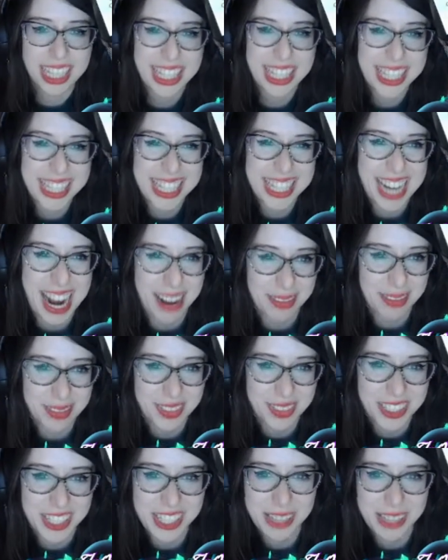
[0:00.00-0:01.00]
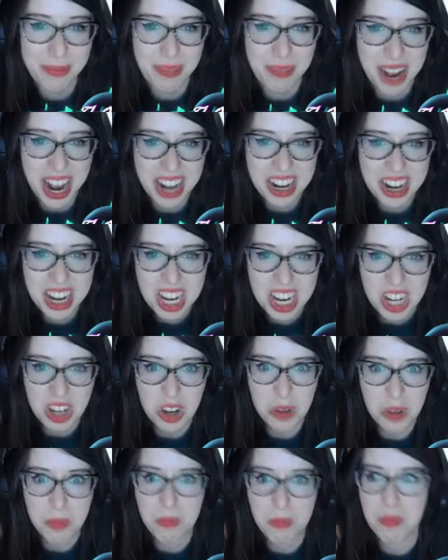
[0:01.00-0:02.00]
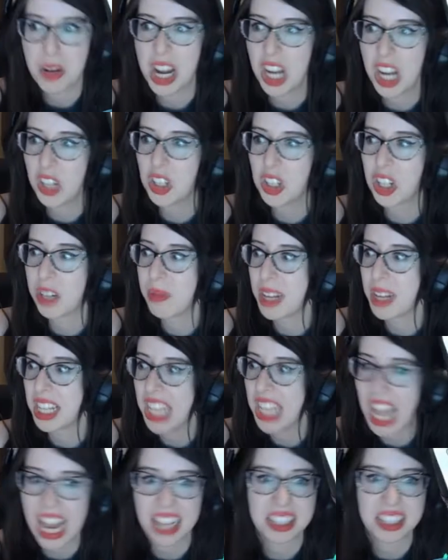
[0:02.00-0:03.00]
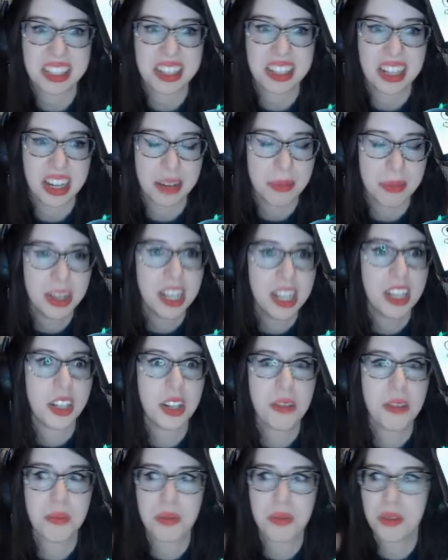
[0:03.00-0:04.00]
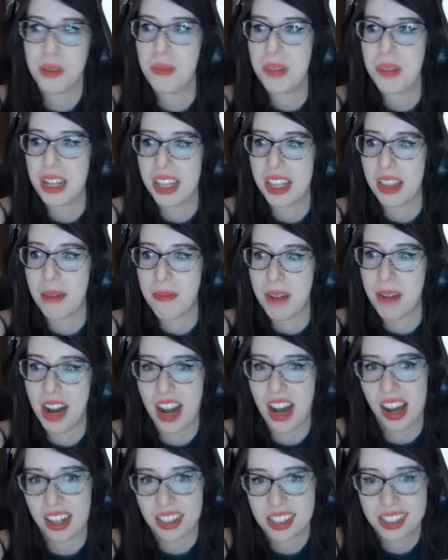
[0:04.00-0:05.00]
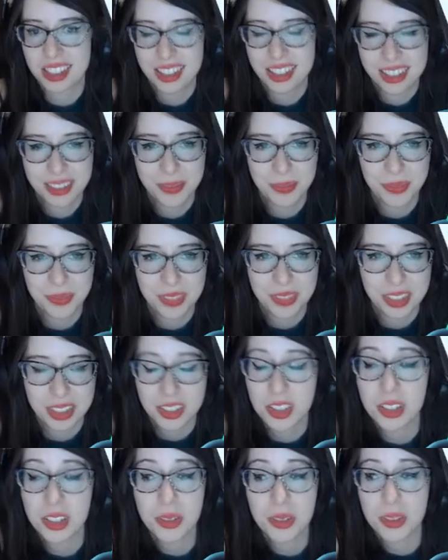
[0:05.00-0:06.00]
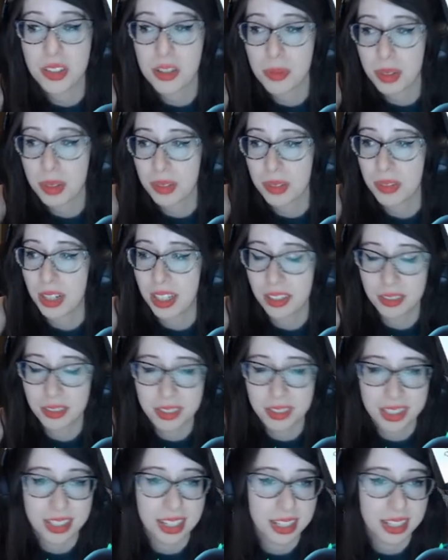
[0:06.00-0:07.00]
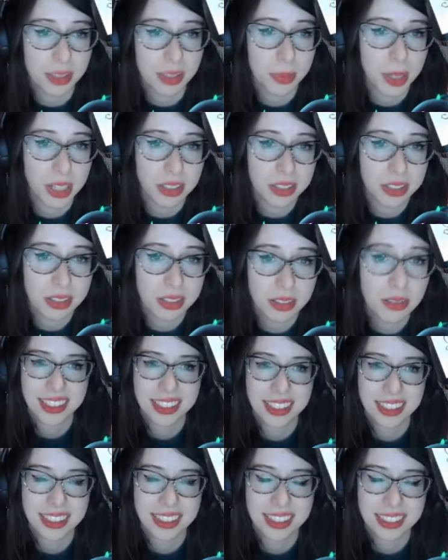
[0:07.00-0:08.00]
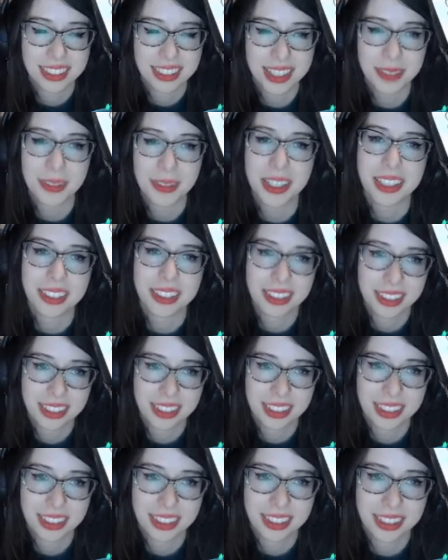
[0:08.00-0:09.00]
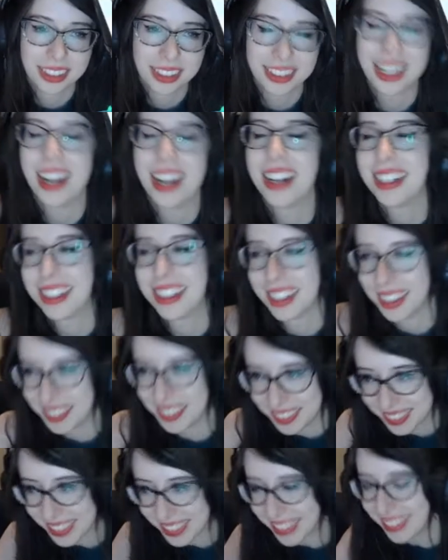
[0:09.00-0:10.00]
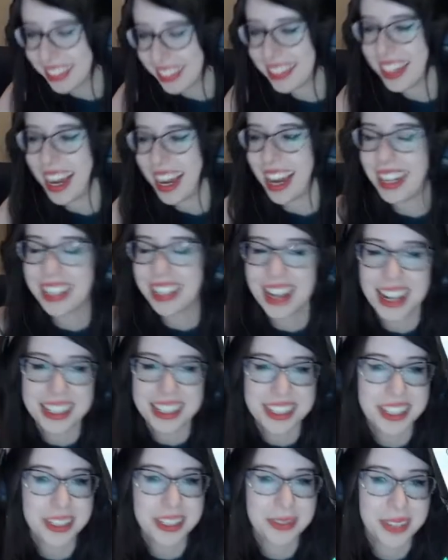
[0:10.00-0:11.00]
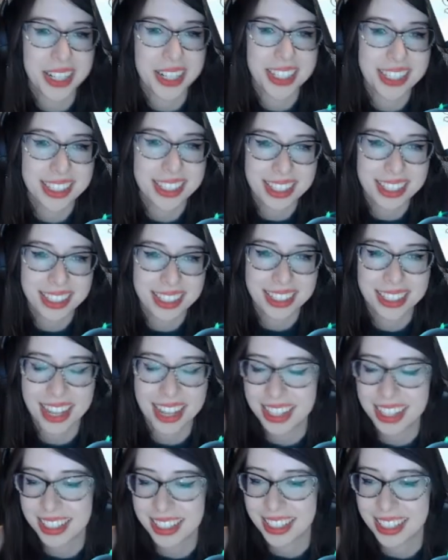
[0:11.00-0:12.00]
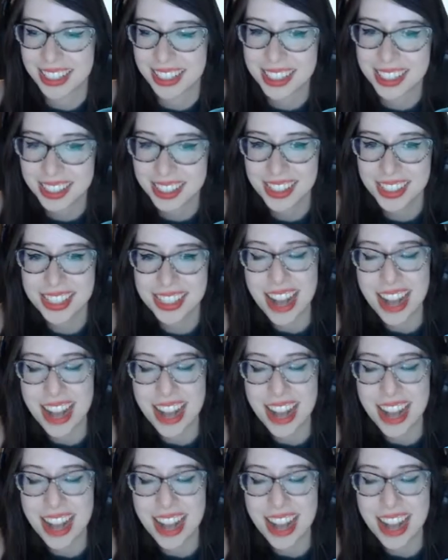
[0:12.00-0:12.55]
Snapped Fish is mad. You benched me last time. You put me in the box. To, to be fair, it was a nice box. Come on. There you go. I got you, Vasti. I got you.